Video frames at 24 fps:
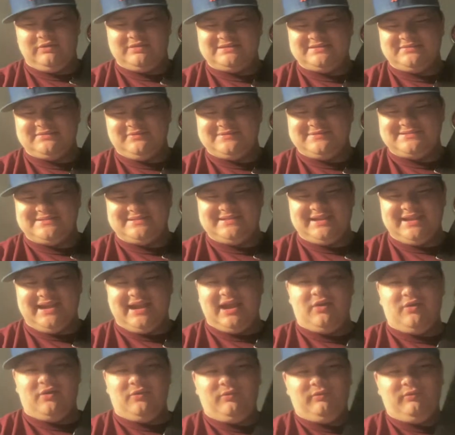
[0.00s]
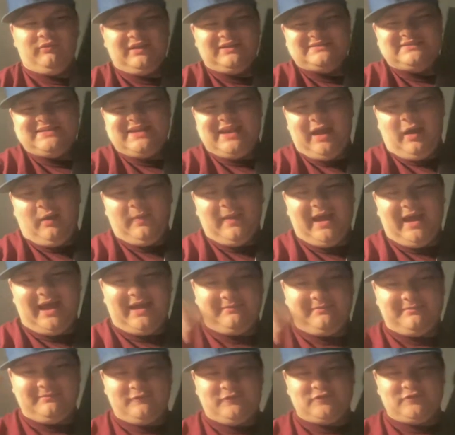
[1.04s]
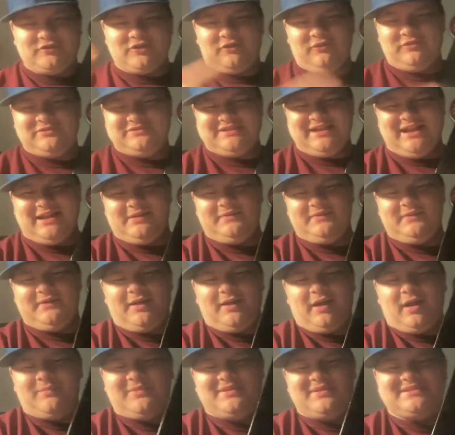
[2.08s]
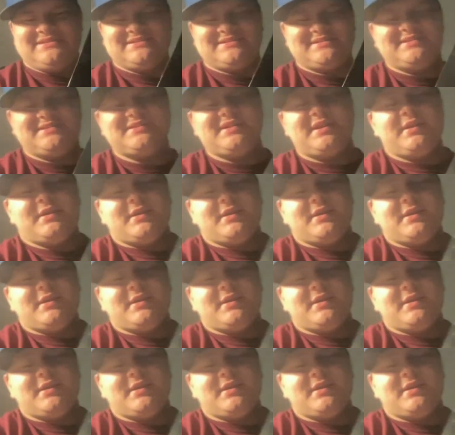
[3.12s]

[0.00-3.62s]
let's see how that trickles down in the comments.